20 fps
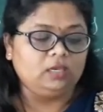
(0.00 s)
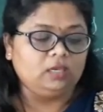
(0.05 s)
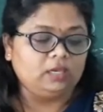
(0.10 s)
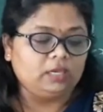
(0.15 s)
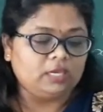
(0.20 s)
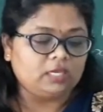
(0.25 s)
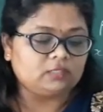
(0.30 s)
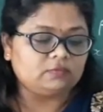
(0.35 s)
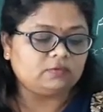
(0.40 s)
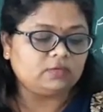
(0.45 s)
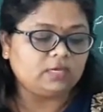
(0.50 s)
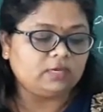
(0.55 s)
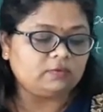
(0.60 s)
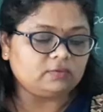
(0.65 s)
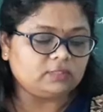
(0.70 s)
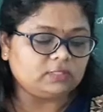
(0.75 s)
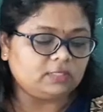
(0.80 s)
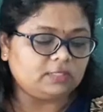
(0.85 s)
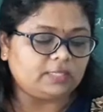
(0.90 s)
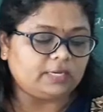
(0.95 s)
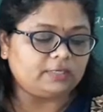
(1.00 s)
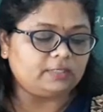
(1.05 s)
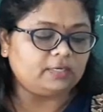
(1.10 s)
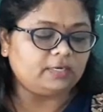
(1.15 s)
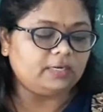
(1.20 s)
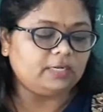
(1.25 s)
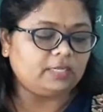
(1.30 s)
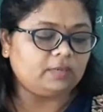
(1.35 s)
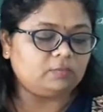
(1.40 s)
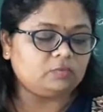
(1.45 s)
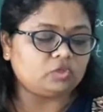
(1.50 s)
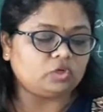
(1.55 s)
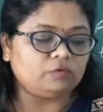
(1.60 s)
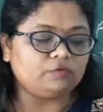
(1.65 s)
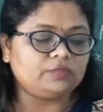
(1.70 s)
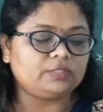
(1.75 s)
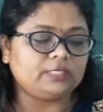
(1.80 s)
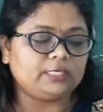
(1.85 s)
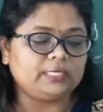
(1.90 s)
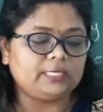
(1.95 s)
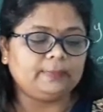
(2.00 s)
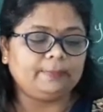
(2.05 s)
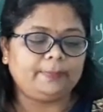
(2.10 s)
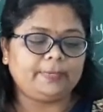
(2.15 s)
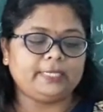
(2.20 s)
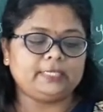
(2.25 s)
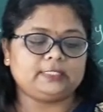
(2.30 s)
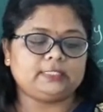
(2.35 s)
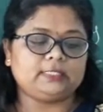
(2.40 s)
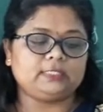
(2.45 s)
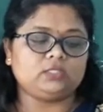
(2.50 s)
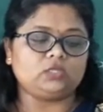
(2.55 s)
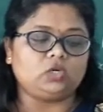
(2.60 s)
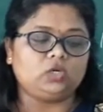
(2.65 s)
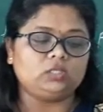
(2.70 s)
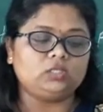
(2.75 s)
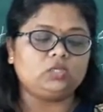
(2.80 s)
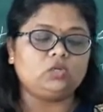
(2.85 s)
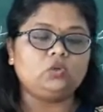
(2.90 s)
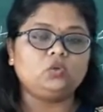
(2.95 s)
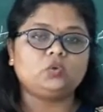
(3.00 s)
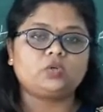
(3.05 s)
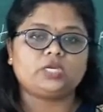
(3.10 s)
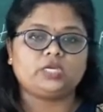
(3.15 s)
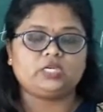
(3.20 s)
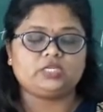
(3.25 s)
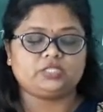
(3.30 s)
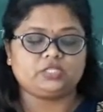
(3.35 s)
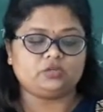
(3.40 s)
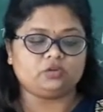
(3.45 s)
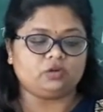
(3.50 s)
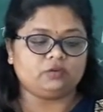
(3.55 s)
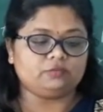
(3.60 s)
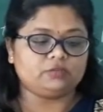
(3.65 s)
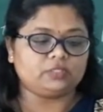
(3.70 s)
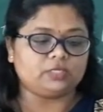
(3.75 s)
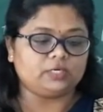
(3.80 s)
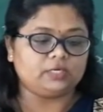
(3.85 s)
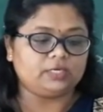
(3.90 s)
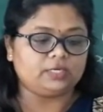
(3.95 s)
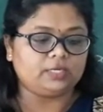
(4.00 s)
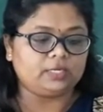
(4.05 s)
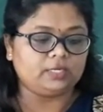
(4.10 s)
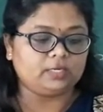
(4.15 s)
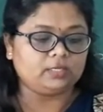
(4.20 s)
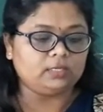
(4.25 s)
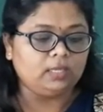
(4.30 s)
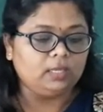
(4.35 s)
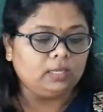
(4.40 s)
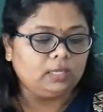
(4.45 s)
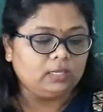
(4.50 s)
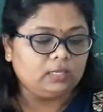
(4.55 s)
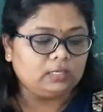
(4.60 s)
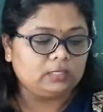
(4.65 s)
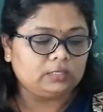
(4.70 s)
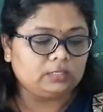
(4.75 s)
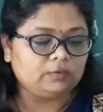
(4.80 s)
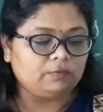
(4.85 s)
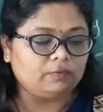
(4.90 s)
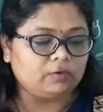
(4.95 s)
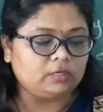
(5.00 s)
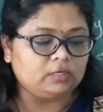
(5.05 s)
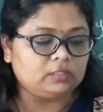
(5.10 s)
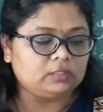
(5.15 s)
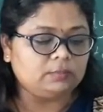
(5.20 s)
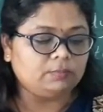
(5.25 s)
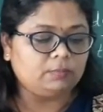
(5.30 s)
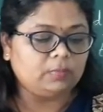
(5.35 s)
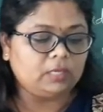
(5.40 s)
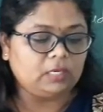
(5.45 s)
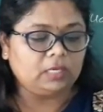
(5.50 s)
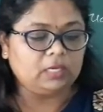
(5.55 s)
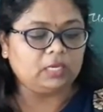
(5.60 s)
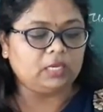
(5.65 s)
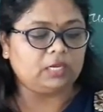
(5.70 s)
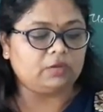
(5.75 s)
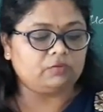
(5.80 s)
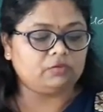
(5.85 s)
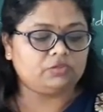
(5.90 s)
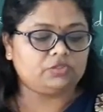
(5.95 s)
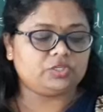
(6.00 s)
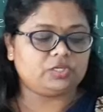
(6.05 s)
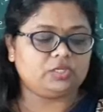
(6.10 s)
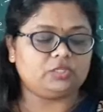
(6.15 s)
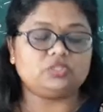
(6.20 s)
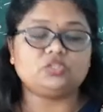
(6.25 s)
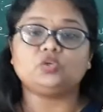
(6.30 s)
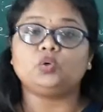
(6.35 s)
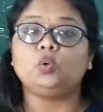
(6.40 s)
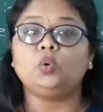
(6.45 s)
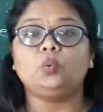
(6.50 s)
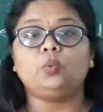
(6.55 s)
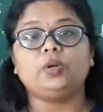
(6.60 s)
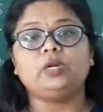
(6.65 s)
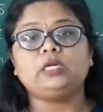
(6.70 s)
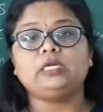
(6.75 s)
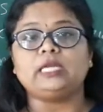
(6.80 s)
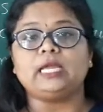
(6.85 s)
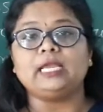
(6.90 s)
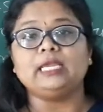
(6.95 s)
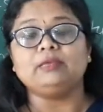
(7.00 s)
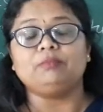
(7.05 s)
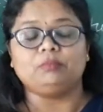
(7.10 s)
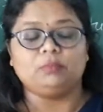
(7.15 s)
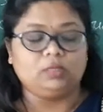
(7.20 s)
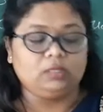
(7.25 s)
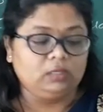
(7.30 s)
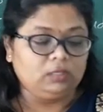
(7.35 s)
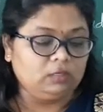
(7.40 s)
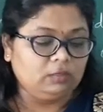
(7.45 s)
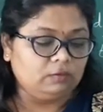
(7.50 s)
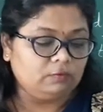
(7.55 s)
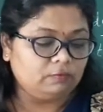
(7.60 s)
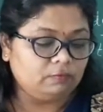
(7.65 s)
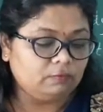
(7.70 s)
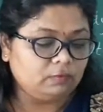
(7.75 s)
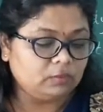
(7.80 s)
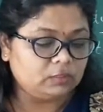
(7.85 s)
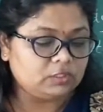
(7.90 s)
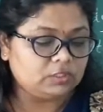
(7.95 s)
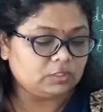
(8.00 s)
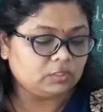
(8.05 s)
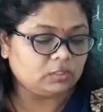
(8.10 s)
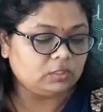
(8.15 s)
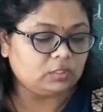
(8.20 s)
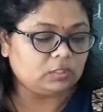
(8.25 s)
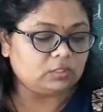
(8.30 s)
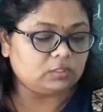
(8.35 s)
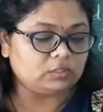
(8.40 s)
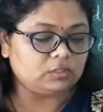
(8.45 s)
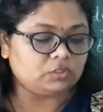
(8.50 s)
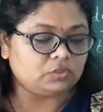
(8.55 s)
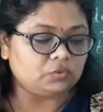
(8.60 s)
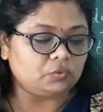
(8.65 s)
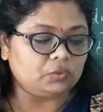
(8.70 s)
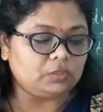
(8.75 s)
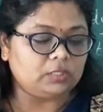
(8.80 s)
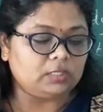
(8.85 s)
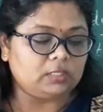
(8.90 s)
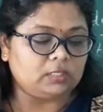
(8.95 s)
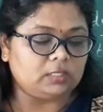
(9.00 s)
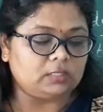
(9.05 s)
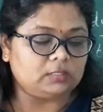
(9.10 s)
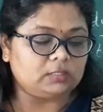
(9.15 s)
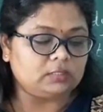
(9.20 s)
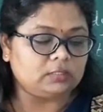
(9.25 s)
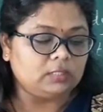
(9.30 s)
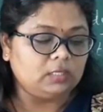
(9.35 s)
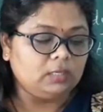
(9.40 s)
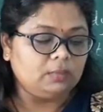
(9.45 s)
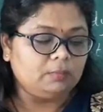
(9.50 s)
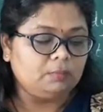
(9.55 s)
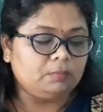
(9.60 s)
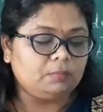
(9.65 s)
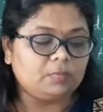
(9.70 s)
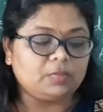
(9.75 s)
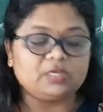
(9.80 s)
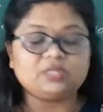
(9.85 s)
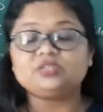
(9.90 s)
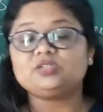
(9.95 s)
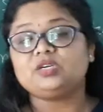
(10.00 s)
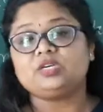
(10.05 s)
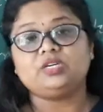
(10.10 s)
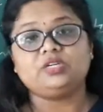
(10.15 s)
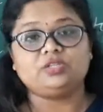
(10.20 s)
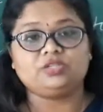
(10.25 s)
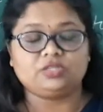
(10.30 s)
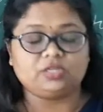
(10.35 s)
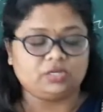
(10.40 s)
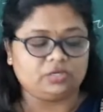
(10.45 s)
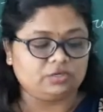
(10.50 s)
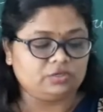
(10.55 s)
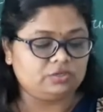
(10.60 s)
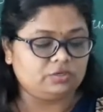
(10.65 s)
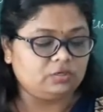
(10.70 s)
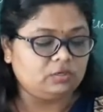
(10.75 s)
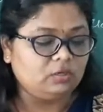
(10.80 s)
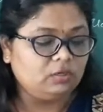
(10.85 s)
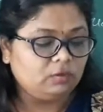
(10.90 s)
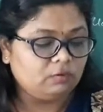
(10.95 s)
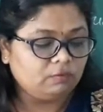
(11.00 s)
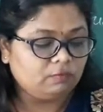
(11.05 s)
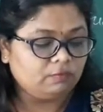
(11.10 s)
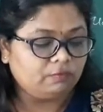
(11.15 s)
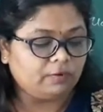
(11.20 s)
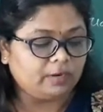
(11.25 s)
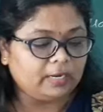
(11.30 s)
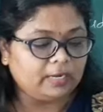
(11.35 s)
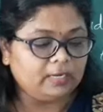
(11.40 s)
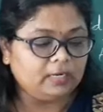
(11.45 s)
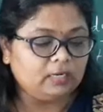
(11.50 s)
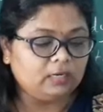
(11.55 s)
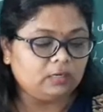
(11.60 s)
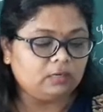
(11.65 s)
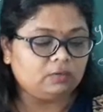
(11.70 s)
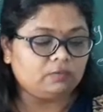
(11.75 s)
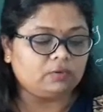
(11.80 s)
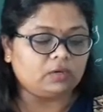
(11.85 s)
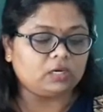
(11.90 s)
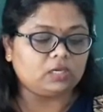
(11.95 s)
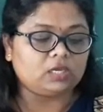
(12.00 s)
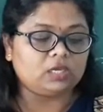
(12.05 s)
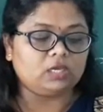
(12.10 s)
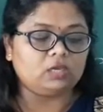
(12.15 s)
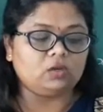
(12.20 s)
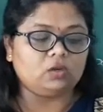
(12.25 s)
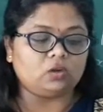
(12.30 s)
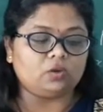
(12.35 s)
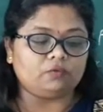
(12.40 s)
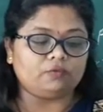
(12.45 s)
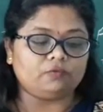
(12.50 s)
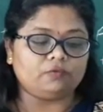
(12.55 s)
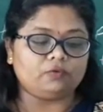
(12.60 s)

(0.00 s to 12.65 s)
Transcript: As we have seen that the names of certain places or the location of certain rivers may have changed over time, which historians must research while working.